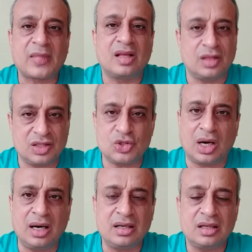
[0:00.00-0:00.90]
the
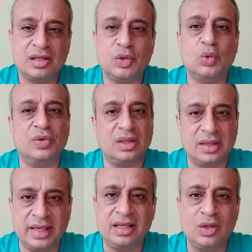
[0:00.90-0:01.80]
chart, you will
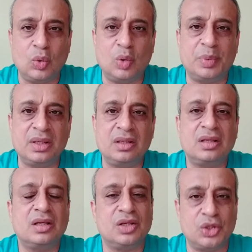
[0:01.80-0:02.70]
then open
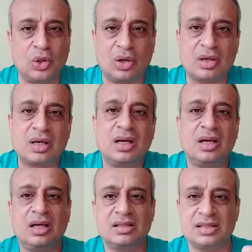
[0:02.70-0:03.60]
your
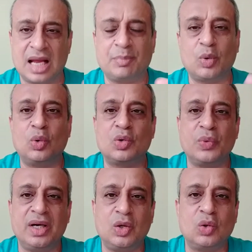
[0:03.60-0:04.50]
snap quote
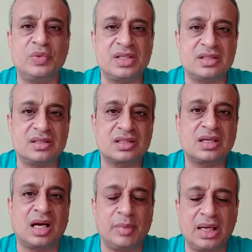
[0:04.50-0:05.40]
window, which is
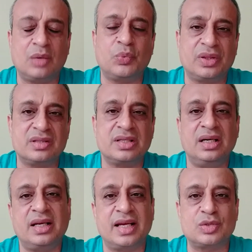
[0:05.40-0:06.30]
coming up with a
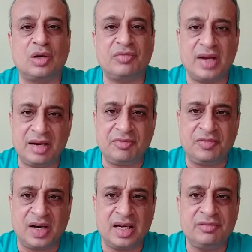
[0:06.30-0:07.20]
syntax of
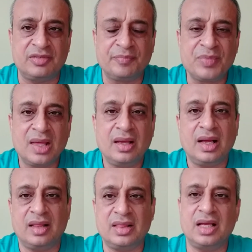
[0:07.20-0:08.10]
F5,
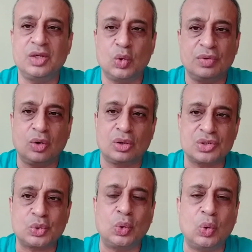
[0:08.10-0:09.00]
and then you will
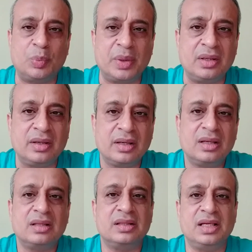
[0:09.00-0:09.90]
also open
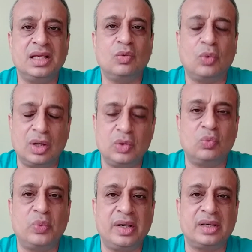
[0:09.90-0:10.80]
the
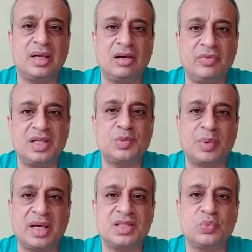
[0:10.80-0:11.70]
volume weighted average
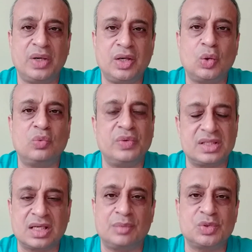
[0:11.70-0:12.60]
price window,
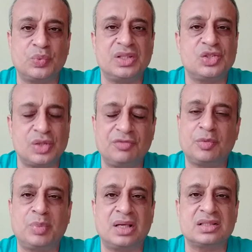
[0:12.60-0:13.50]
which comes with
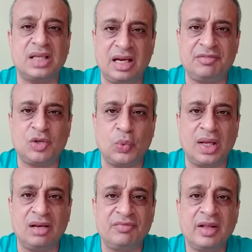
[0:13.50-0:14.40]
shift plus F12.